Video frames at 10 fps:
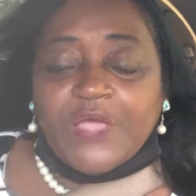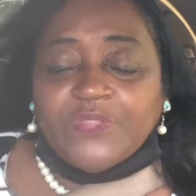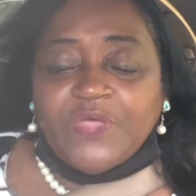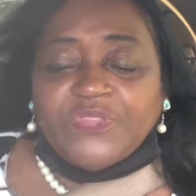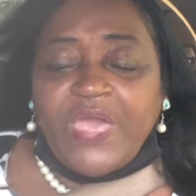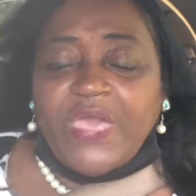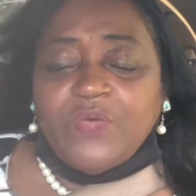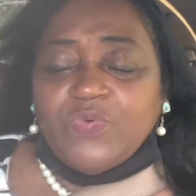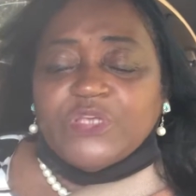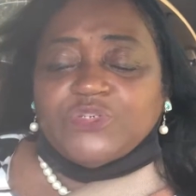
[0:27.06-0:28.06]
that
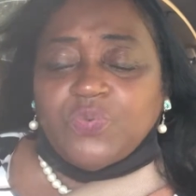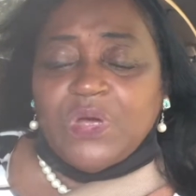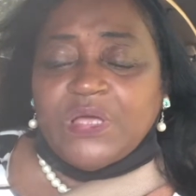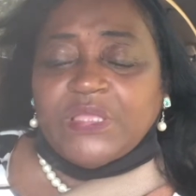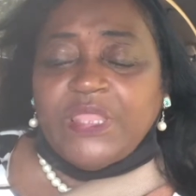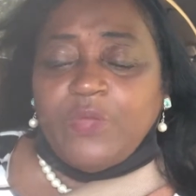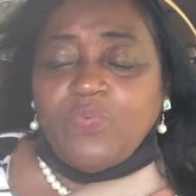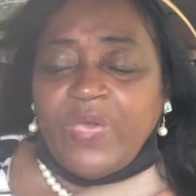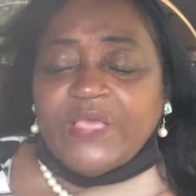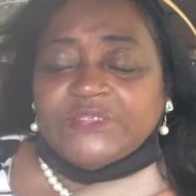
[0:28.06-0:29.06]
they which run in a
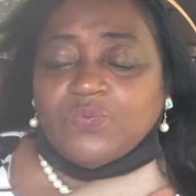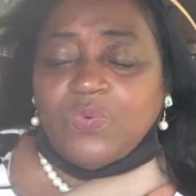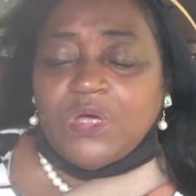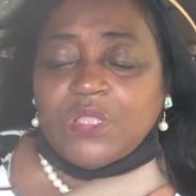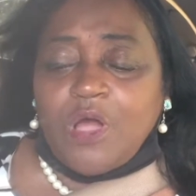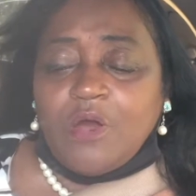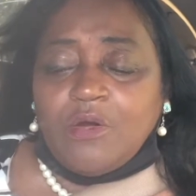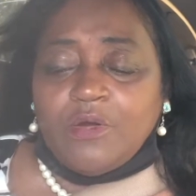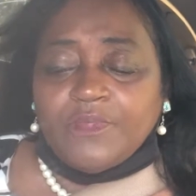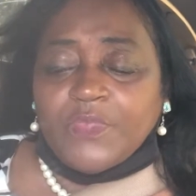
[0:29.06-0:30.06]
race run
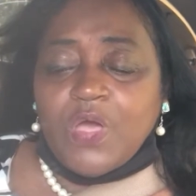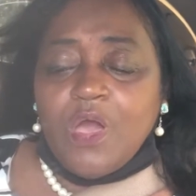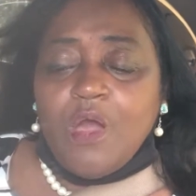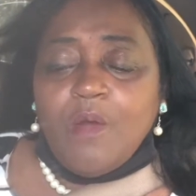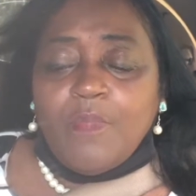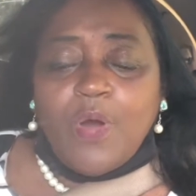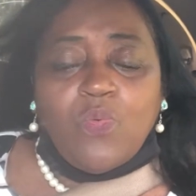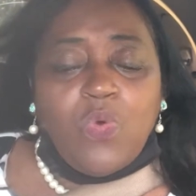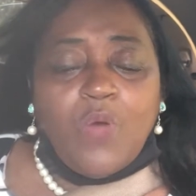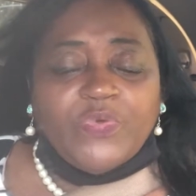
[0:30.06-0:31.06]
all, but
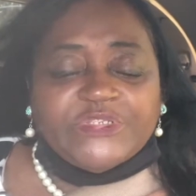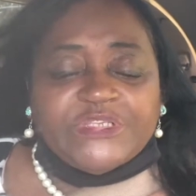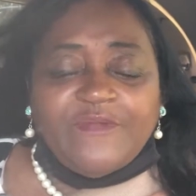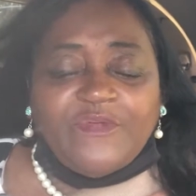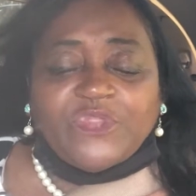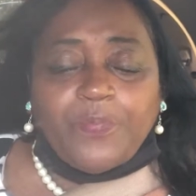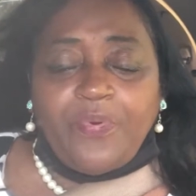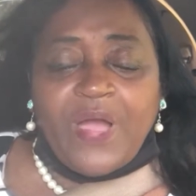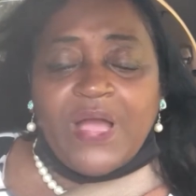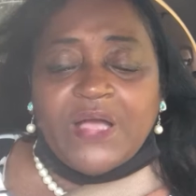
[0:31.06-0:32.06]
one receiveth the
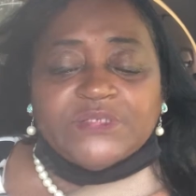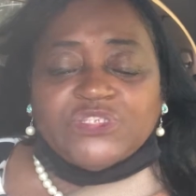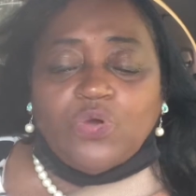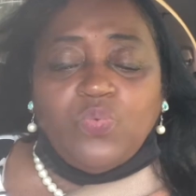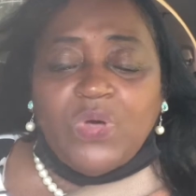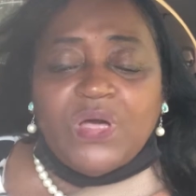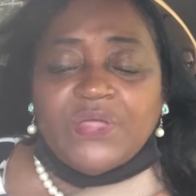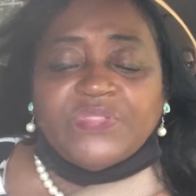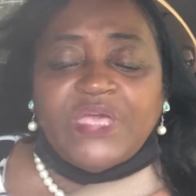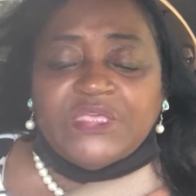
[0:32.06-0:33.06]
prize, so
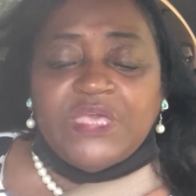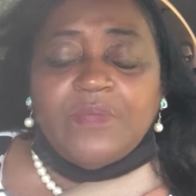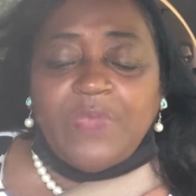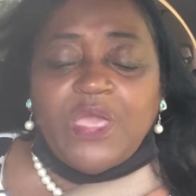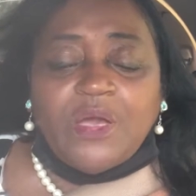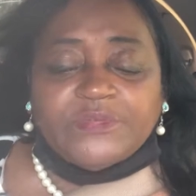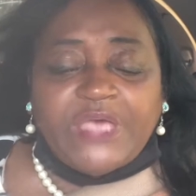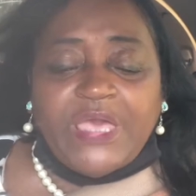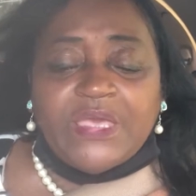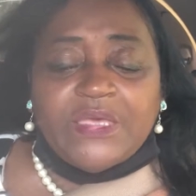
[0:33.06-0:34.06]
run that ye may
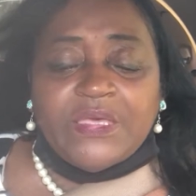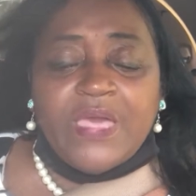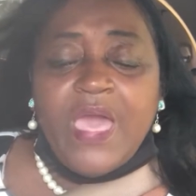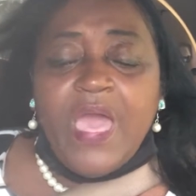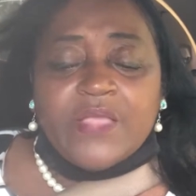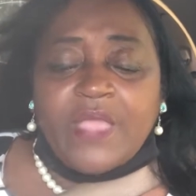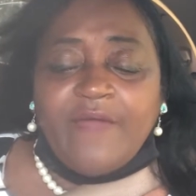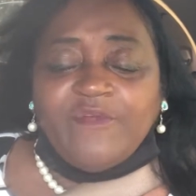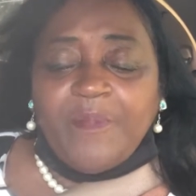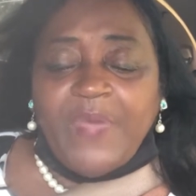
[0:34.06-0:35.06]
obtain. And
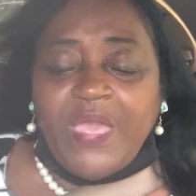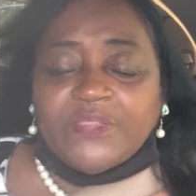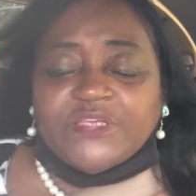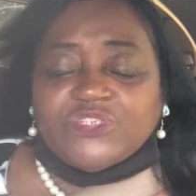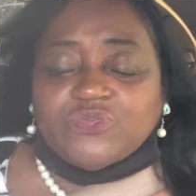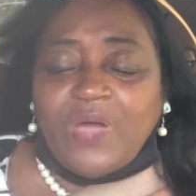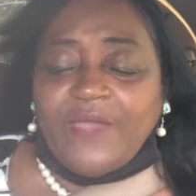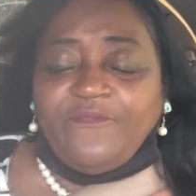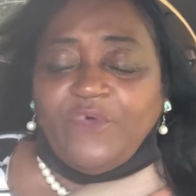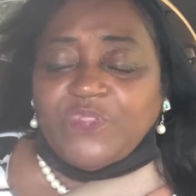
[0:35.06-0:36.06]
every man that
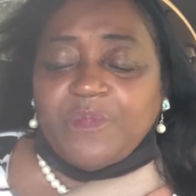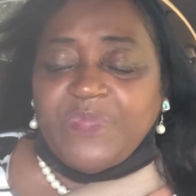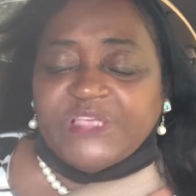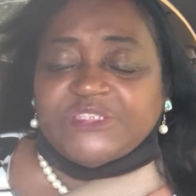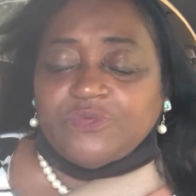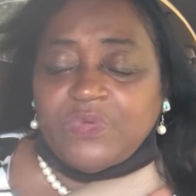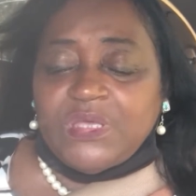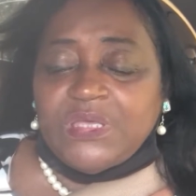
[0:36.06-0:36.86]
strive for the mystery